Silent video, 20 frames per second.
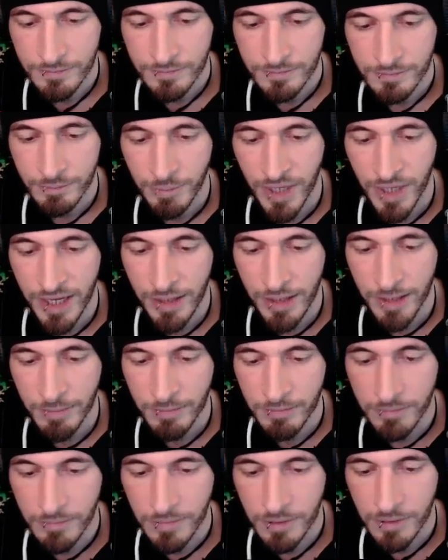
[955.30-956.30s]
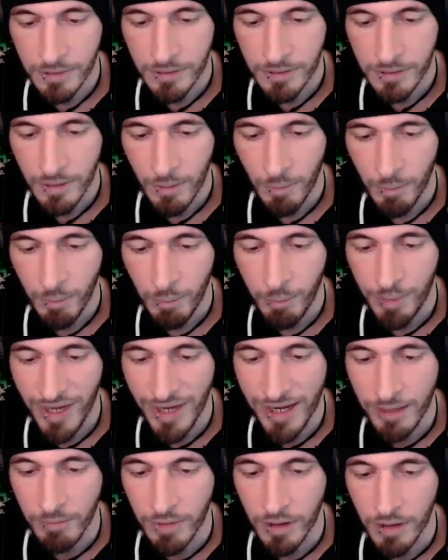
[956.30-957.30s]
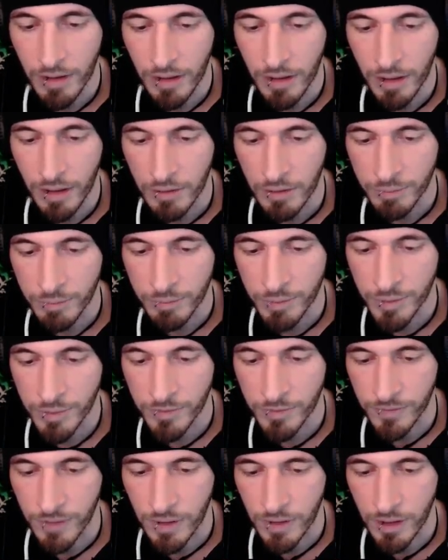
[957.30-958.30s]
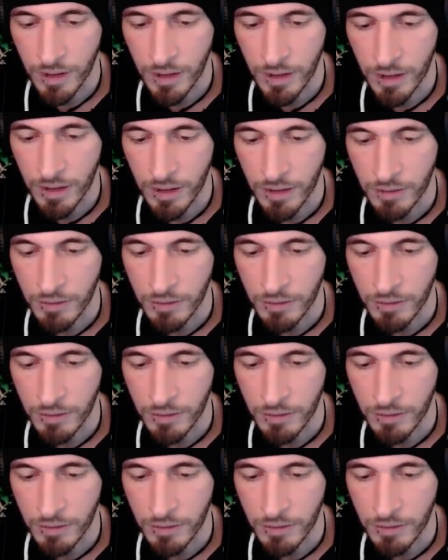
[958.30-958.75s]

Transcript: Bam. Bam. Oh, beautiful. Oh.